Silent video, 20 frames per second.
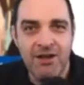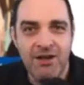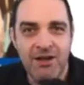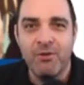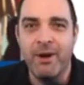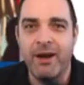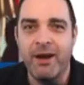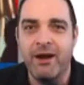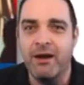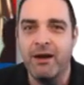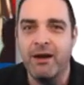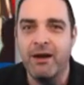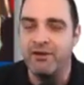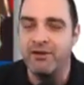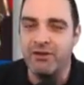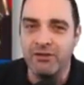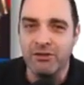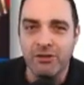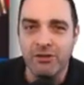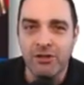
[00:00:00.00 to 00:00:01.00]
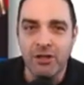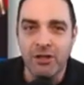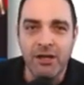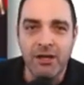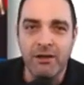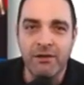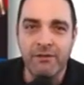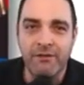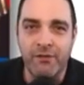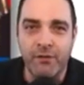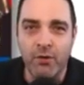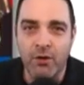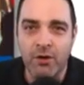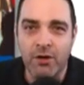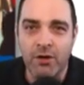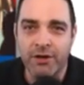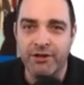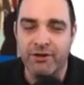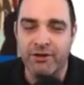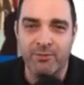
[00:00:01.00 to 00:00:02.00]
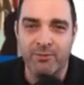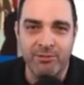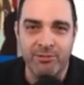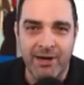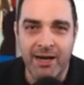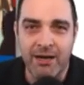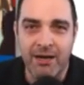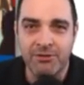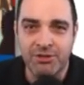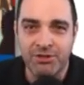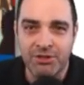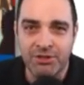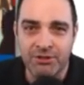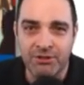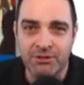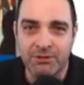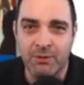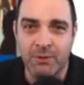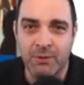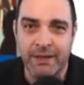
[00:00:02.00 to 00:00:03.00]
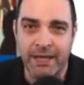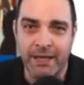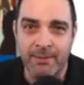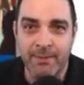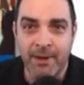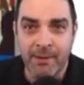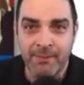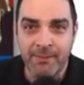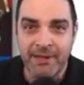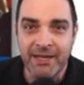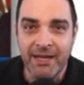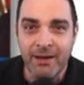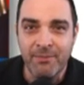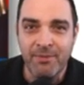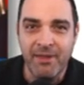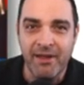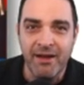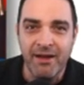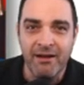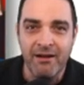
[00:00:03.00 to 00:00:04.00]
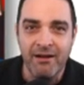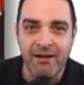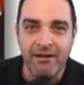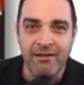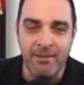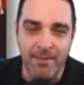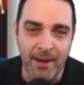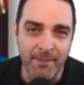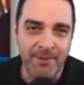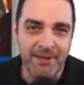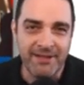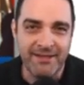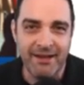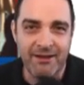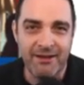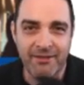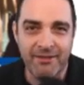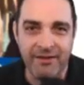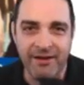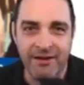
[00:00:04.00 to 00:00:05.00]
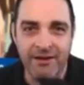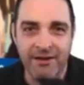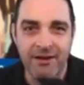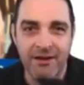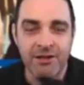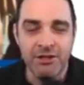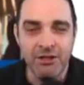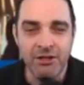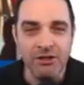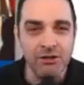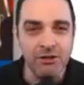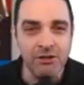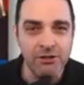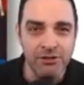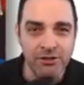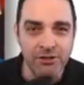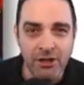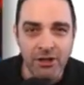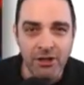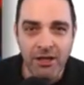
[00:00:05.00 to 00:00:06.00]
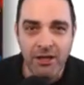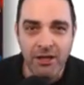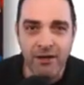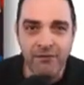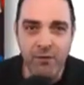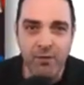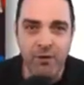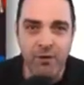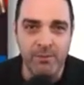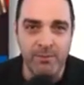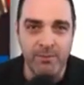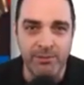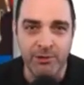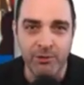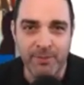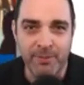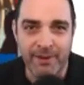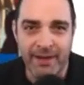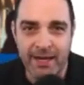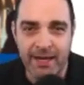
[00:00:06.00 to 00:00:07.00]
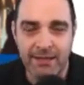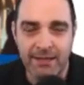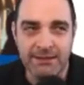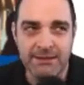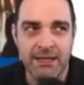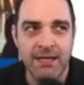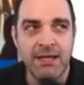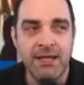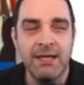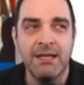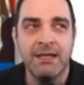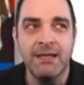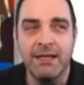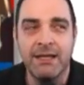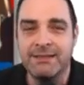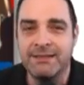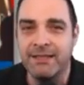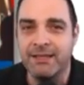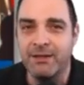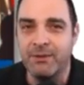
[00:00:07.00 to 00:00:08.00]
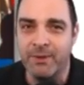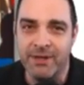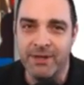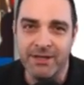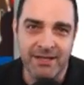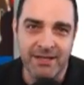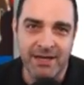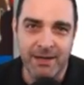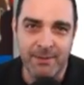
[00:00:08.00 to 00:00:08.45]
where if you're looking for your brown shoes, well, they might be up there, they might be down there. You're looking for the blue pants. Let's see, where did I